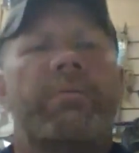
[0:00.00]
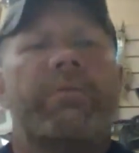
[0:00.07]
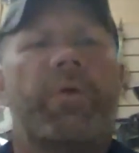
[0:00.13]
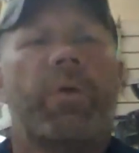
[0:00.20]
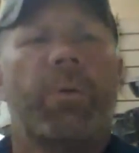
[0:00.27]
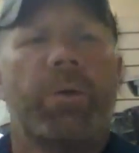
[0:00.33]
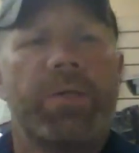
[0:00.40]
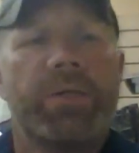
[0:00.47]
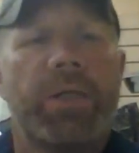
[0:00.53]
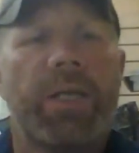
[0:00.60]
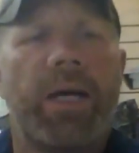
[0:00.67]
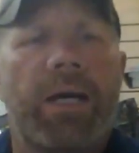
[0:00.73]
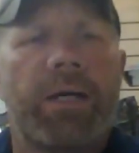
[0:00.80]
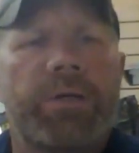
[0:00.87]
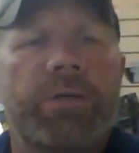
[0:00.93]
forward
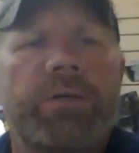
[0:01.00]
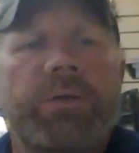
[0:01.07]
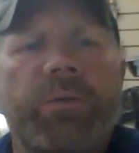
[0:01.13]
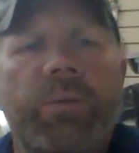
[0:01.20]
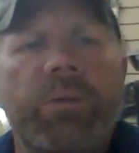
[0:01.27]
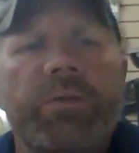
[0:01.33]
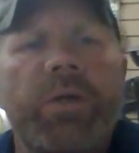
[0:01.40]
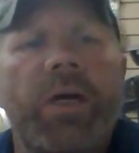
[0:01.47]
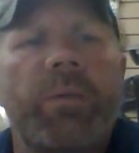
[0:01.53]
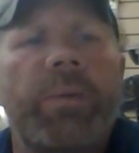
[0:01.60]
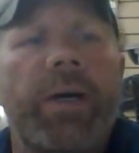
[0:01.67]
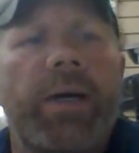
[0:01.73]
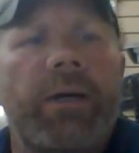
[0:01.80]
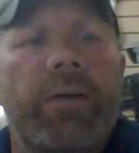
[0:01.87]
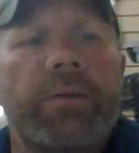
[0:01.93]
slash scroll saw
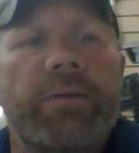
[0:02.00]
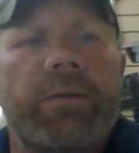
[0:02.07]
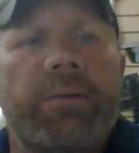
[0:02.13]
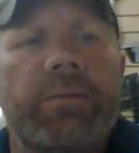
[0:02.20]
patterns.